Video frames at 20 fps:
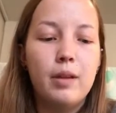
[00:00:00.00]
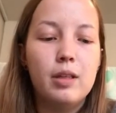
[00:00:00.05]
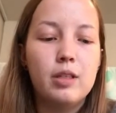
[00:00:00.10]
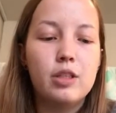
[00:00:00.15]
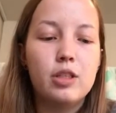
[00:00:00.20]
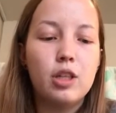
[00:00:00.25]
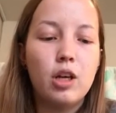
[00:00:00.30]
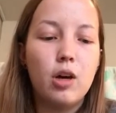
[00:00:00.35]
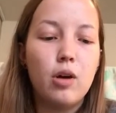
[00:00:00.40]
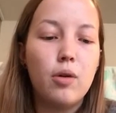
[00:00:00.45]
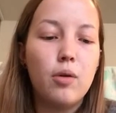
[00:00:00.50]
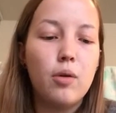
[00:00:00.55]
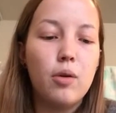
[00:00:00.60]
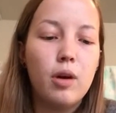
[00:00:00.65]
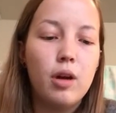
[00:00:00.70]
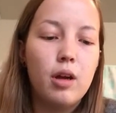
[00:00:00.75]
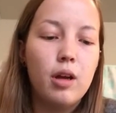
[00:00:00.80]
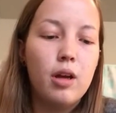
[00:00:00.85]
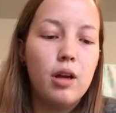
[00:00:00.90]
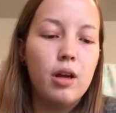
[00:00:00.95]
So
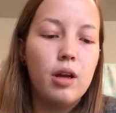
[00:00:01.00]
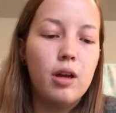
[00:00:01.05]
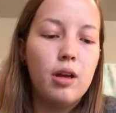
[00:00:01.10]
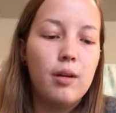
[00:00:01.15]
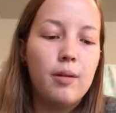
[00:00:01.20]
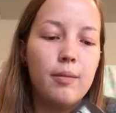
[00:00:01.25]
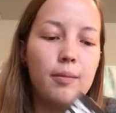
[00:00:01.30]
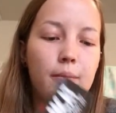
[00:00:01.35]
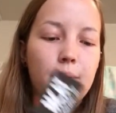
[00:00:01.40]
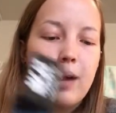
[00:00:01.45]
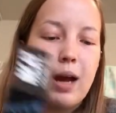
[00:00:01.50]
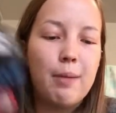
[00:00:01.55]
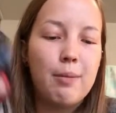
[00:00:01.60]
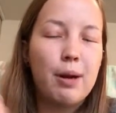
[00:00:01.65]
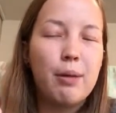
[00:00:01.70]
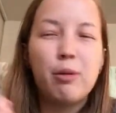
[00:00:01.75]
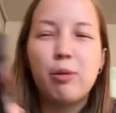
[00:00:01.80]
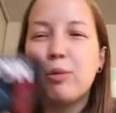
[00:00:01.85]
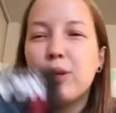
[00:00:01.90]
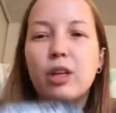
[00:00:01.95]
I
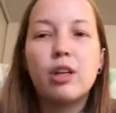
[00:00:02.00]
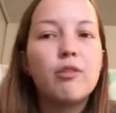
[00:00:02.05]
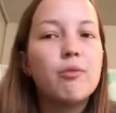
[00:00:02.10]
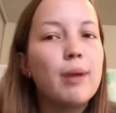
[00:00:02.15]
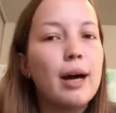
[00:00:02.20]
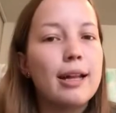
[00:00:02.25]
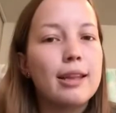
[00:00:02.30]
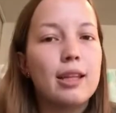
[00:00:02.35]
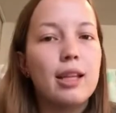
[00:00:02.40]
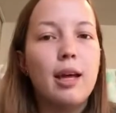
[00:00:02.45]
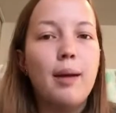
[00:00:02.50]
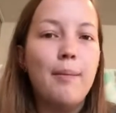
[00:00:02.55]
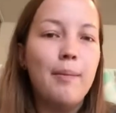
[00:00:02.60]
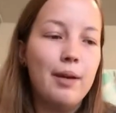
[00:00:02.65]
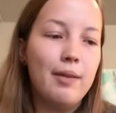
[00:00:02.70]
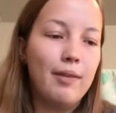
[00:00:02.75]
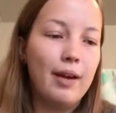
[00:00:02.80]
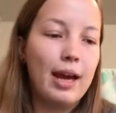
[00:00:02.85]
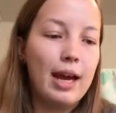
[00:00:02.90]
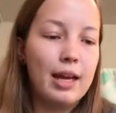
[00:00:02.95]
probably wouldn't have bought them
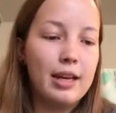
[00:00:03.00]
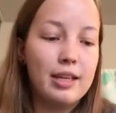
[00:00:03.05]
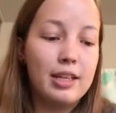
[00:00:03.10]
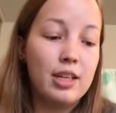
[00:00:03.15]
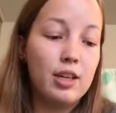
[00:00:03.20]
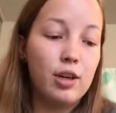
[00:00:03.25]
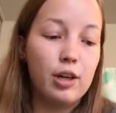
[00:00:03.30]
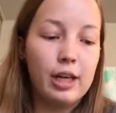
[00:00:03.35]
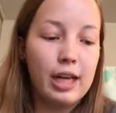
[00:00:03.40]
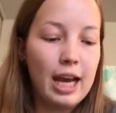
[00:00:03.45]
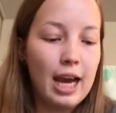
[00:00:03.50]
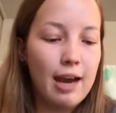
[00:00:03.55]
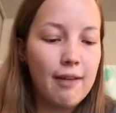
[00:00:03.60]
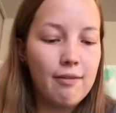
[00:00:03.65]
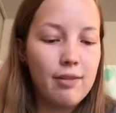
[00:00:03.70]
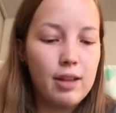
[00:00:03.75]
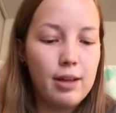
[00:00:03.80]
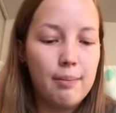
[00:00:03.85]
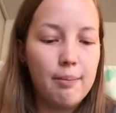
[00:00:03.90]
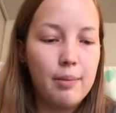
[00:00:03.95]
if I didn't already
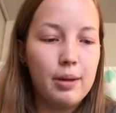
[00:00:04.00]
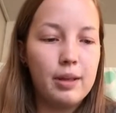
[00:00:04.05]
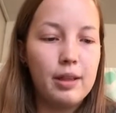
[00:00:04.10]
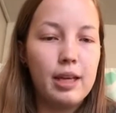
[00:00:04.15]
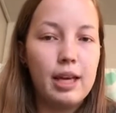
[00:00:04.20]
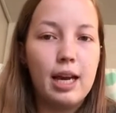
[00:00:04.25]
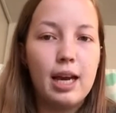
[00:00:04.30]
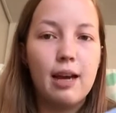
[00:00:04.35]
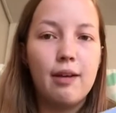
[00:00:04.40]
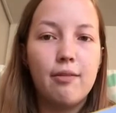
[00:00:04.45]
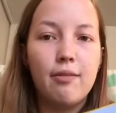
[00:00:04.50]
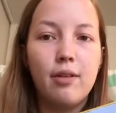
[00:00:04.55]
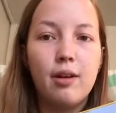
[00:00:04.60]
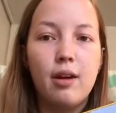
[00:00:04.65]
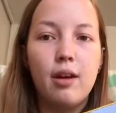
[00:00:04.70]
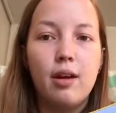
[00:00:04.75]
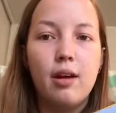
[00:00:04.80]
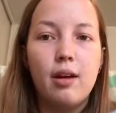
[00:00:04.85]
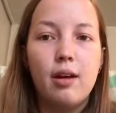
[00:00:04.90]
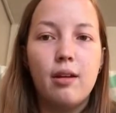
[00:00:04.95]
have them, but they have,
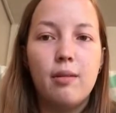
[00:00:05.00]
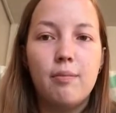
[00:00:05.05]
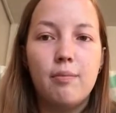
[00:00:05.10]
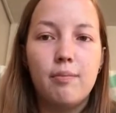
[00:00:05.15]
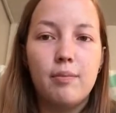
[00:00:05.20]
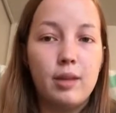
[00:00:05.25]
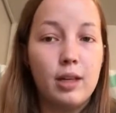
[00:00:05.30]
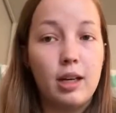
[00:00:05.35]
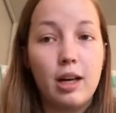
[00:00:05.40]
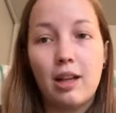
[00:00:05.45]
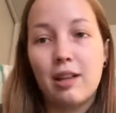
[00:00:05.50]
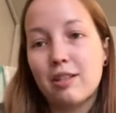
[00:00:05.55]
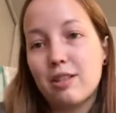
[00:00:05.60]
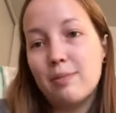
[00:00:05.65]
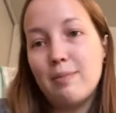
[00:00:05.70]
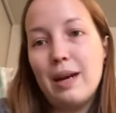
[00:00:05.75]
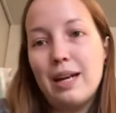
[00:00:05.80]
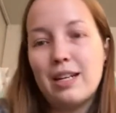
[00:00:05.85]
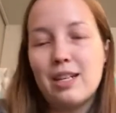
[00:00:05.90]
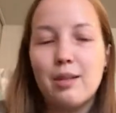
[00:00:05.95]
the
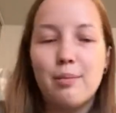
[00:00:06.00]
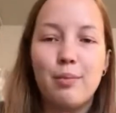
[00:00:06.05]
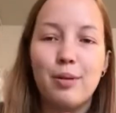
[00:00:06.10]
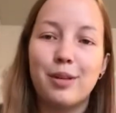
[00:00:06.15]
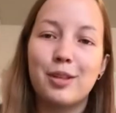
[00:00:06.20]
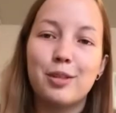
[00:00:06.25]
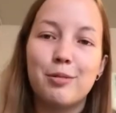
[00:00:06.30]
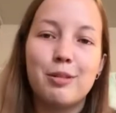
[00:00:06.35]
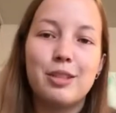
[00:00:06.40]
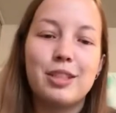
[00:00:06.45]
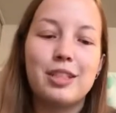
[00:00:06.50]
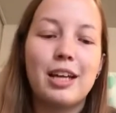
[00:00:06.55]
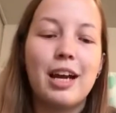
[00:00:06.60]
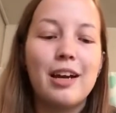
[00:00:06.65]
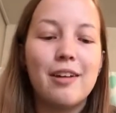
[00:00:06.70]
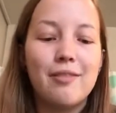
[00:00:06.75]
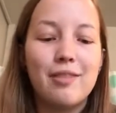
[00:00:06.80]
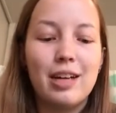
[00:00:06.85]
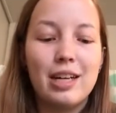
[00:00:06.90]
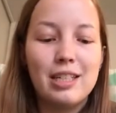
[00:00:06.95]
colors match the books, which is
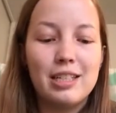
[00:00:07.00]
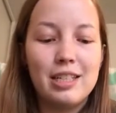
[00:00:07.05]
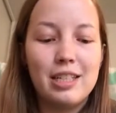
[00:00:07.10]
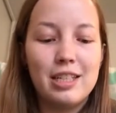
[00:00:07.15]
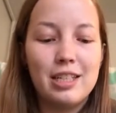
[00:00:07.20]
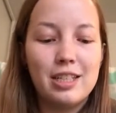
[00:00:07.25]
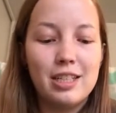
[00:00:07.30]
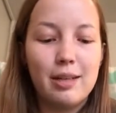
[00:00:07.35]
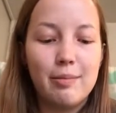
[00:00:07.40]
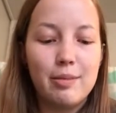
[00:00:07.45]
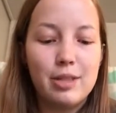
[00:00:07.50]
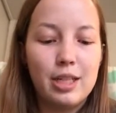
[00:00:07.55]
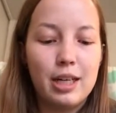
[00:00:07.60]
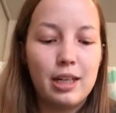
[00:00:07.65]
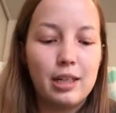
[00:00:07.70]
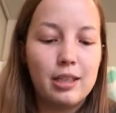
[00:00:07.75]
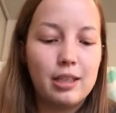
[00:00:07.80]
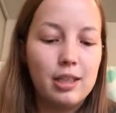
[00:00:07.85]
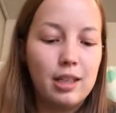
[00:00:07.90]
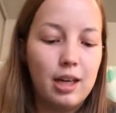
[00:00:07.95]
kind of nice. Each
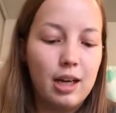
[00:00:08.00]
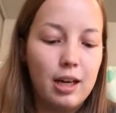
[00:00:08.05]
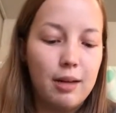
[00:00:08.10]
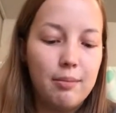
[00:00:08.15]
subject